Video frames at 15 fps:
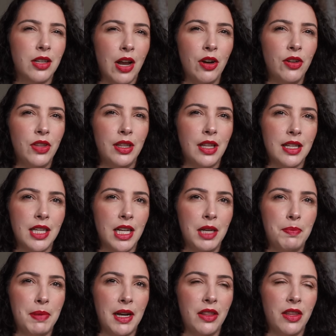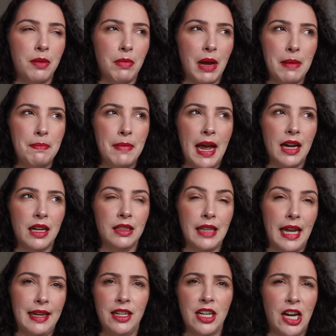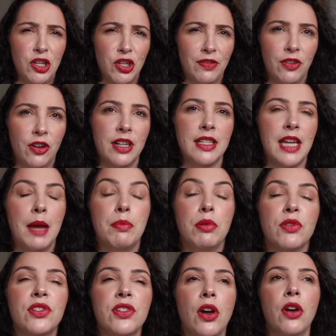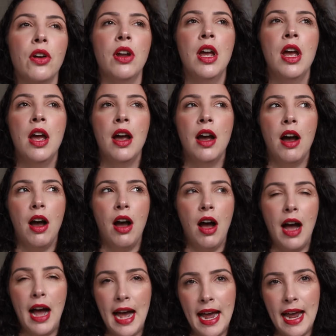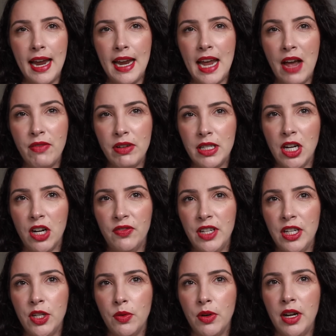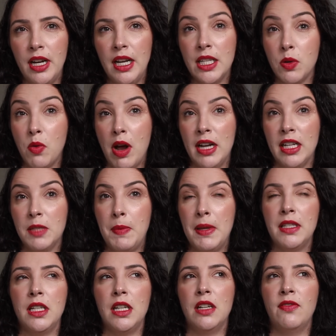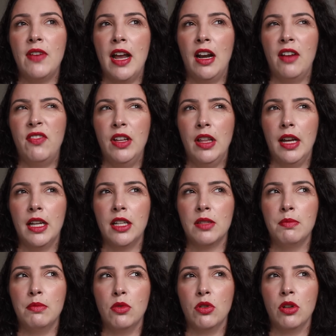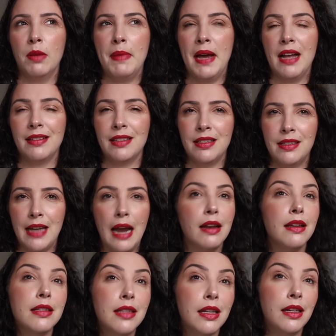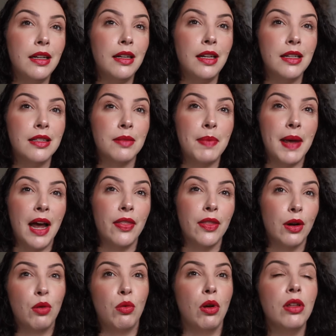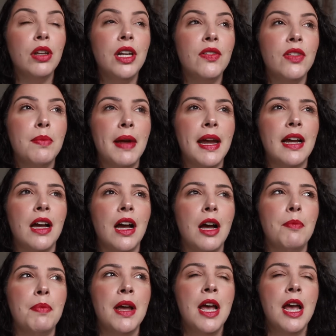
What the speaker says: I don't think that's any better than my MAC Lady Danger, for example. So I haven't delved into it. It's quite expensive, and I feel like it's more about status than it is about the quality of the makeup.